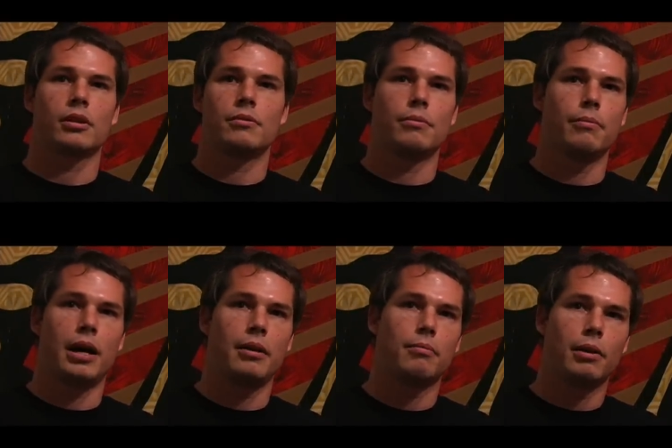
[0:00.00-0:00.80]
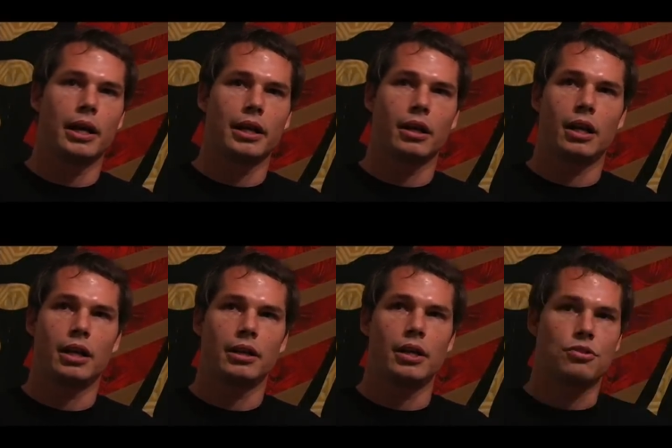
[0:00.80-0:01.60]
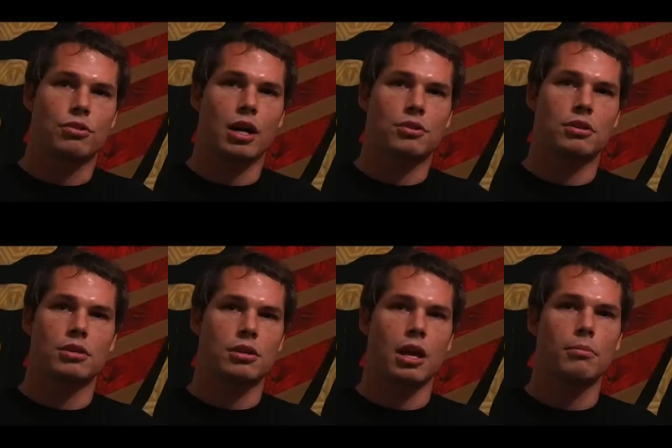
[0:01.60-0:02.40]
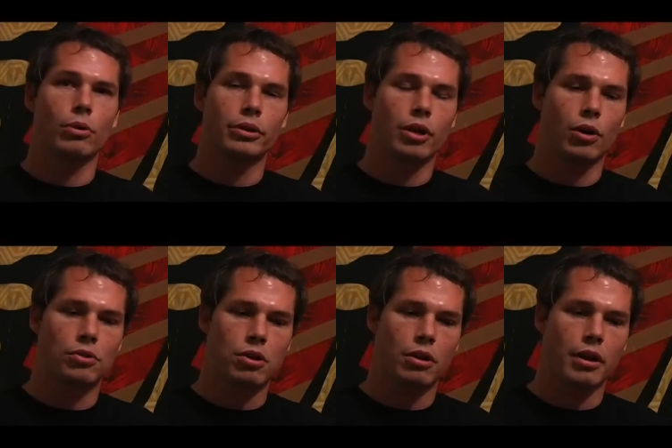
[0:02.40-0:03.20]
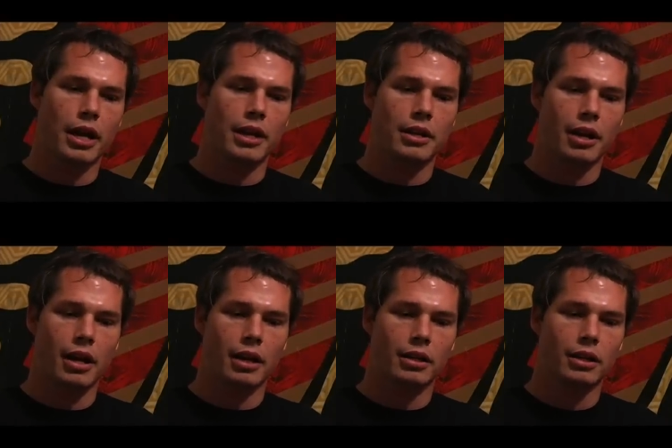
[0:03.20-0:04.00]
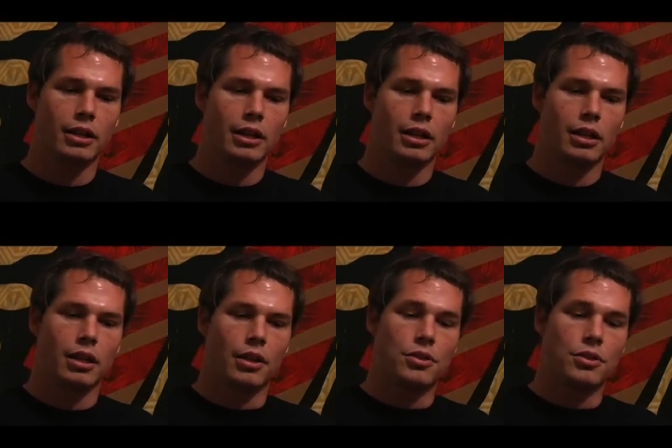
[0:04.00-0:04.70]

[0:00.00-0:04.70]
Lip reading: my introduction to skateboard culture. And the